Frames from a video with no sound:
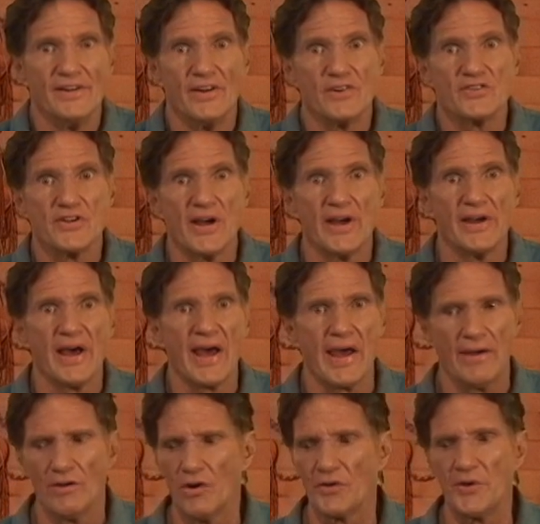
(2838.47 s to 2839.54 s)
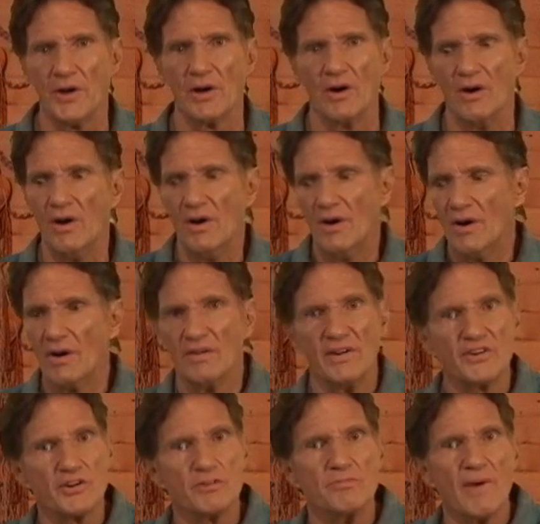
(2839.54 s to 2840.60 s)
and they're saying, hey, look here,
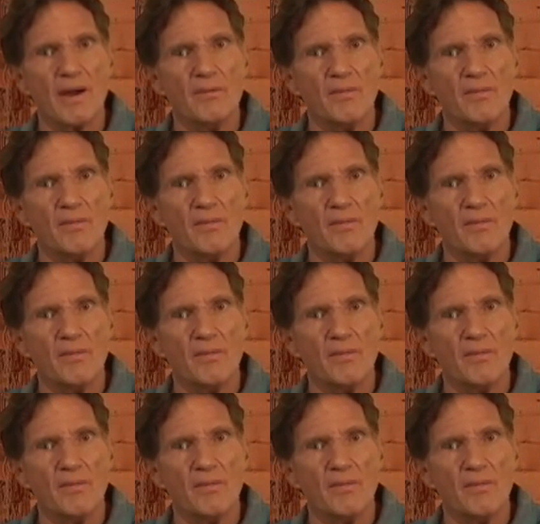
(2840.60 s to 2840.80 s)
this is my